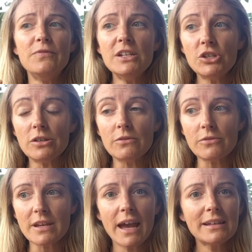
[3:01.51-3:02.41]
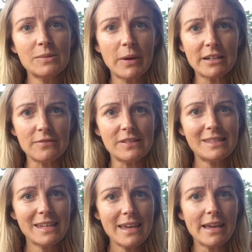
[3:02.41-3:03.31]
vision or the aspect of
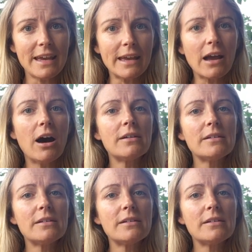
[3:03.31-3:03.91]
seeing